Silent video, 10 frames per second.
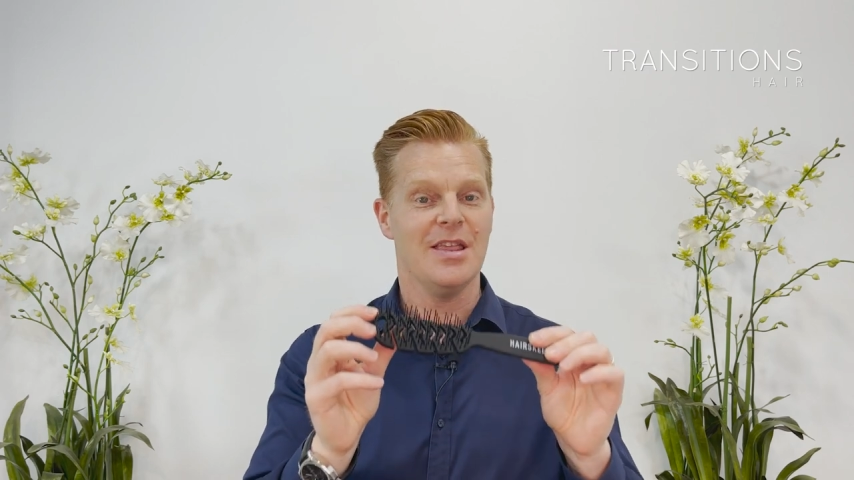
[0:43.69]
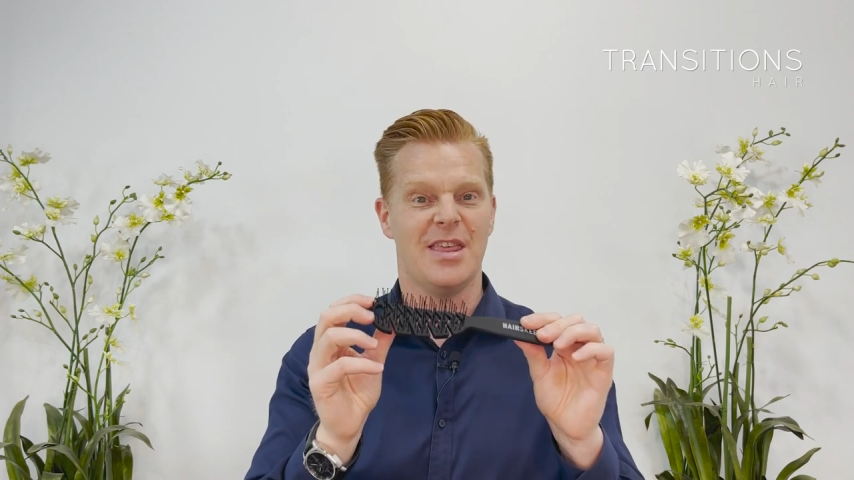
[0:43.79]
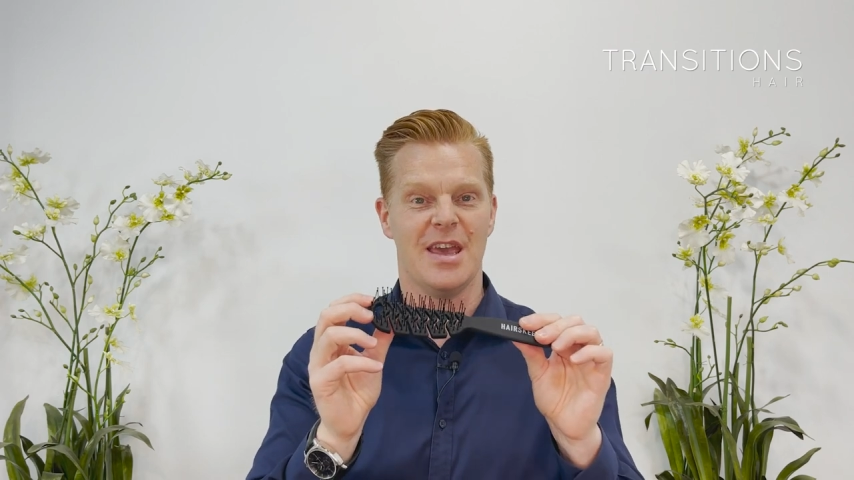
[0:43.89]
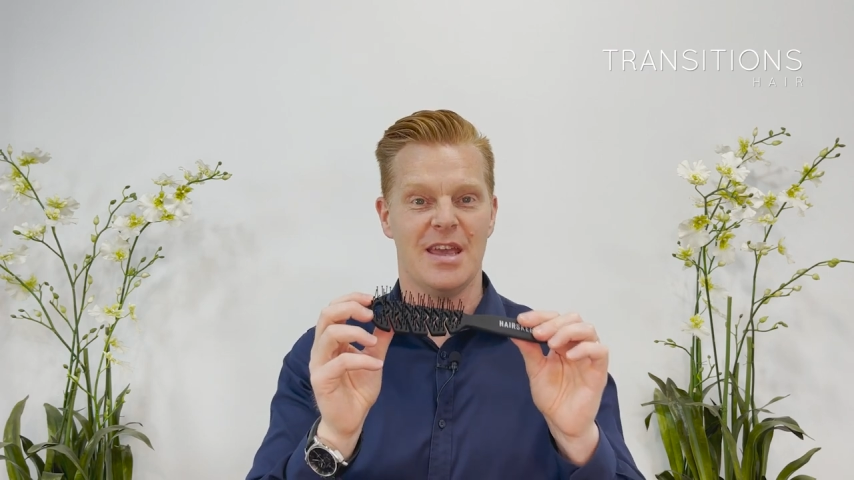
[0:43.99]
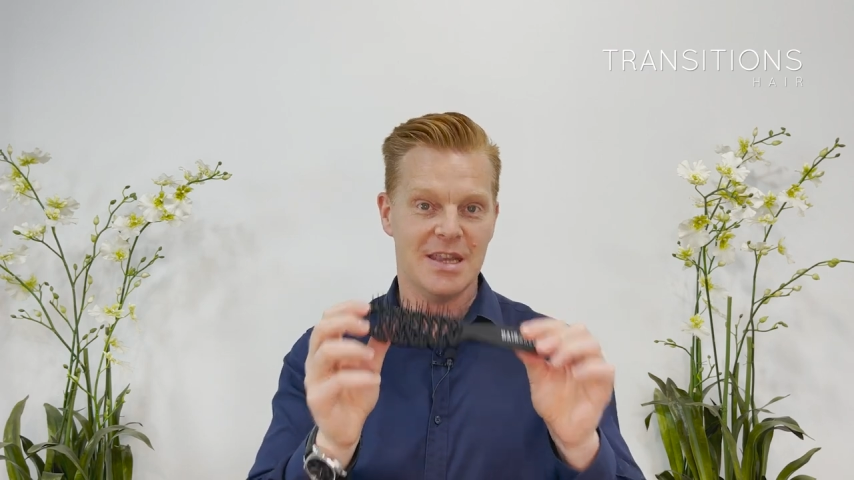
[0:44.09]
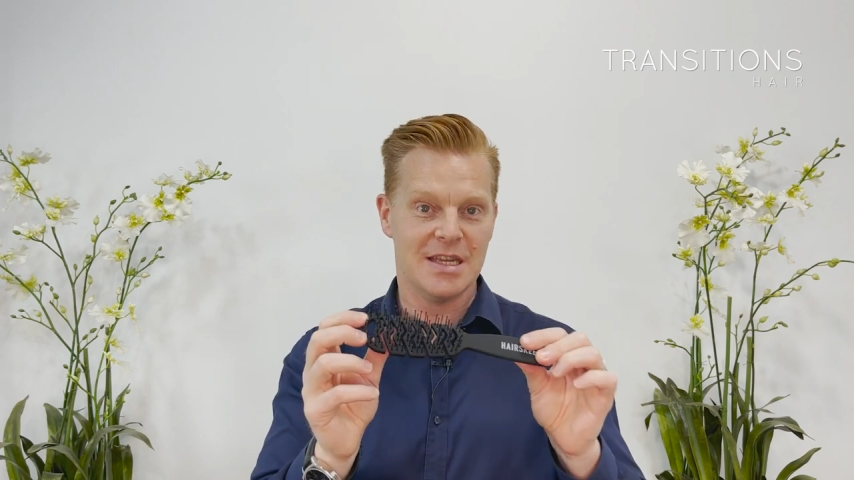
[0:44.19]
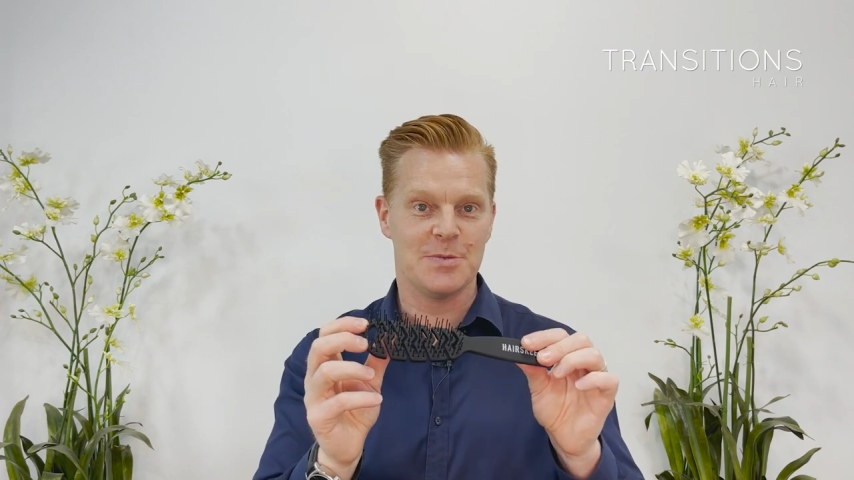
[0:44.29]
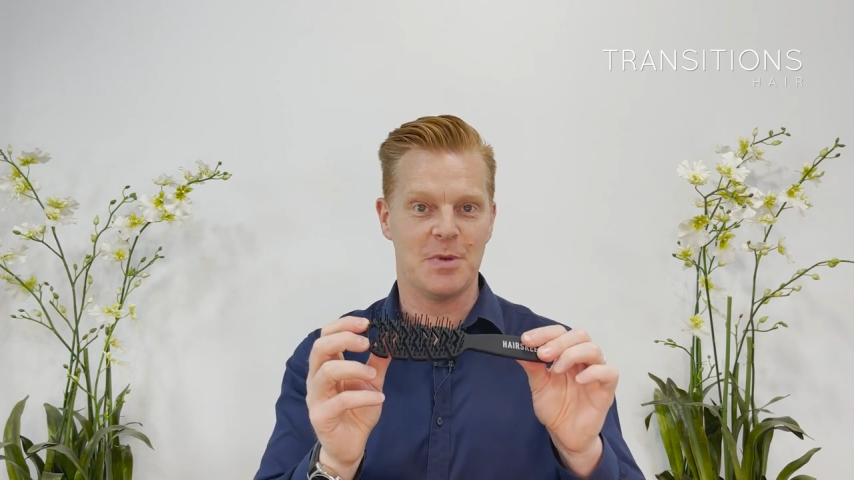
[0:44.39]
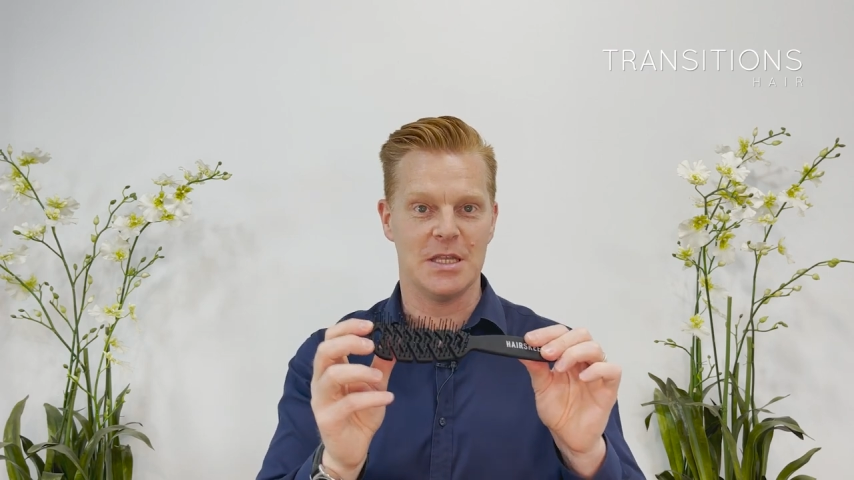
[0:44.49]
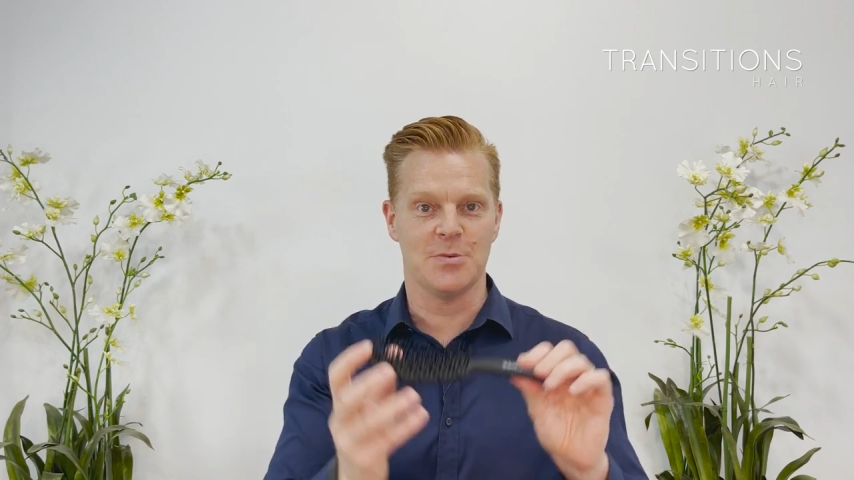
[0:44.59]
They're
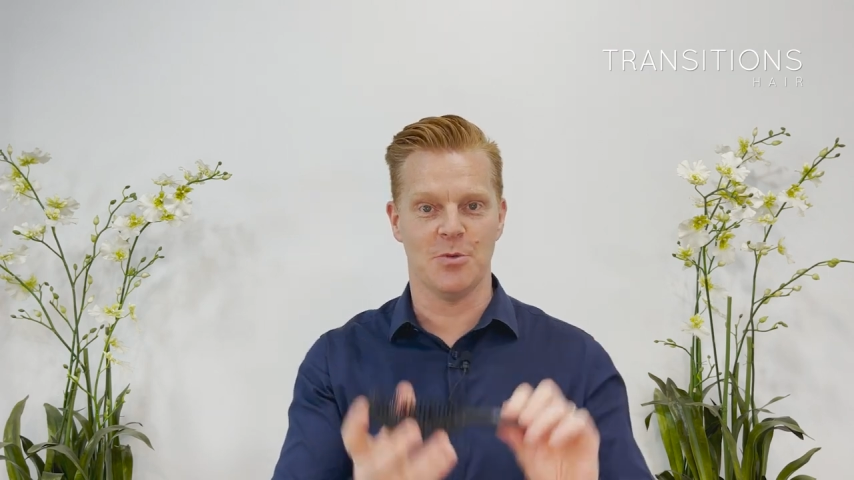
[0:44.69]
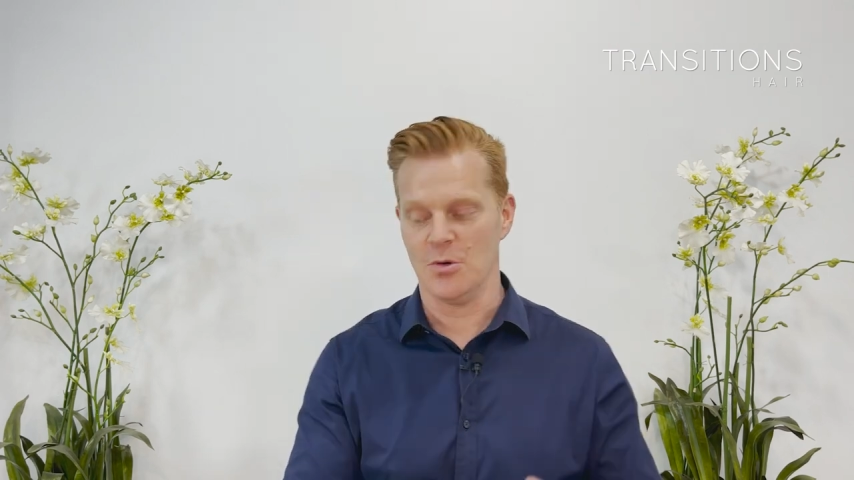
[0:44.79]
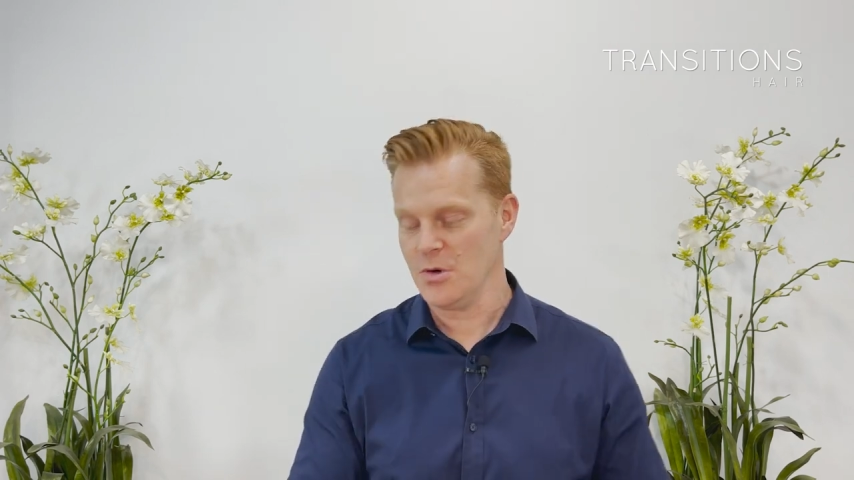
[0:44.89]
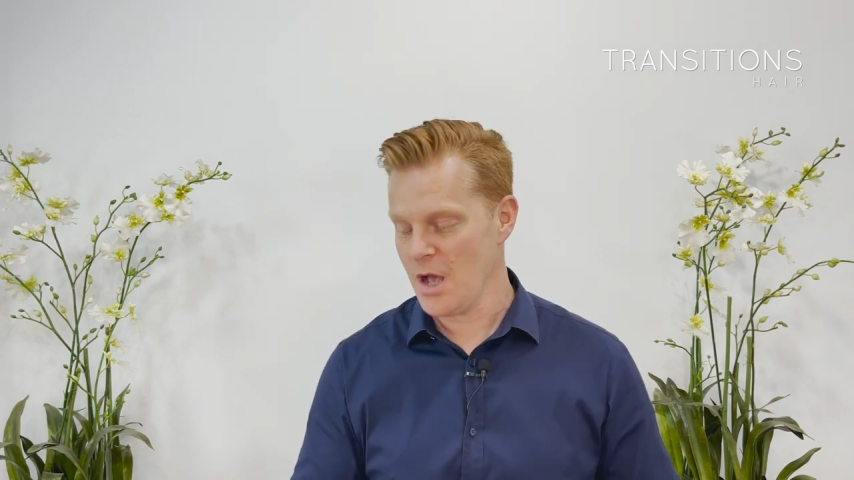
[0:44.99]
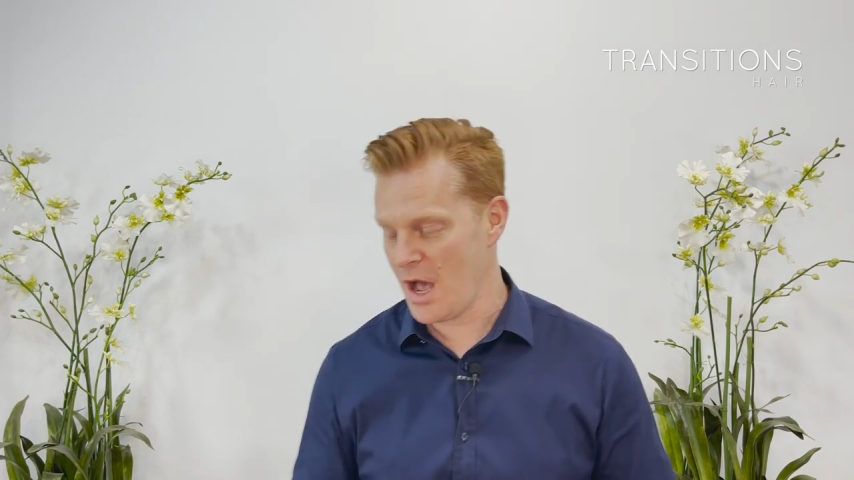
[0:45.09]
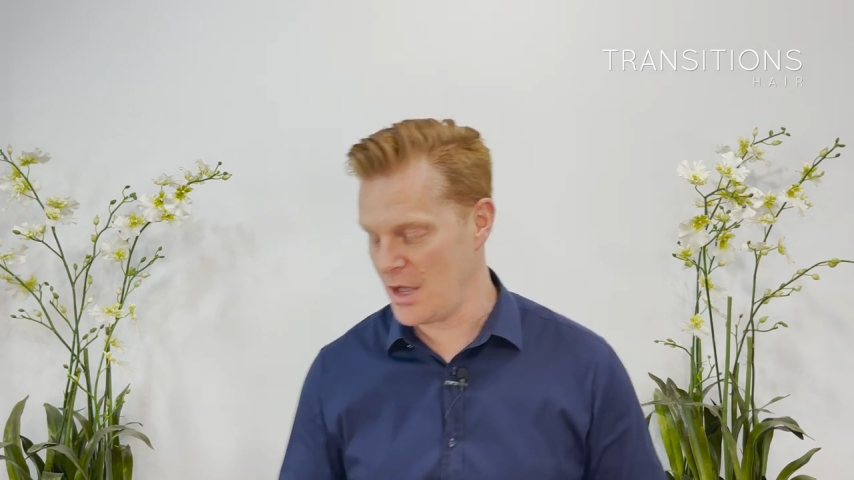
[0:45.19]
indispensable.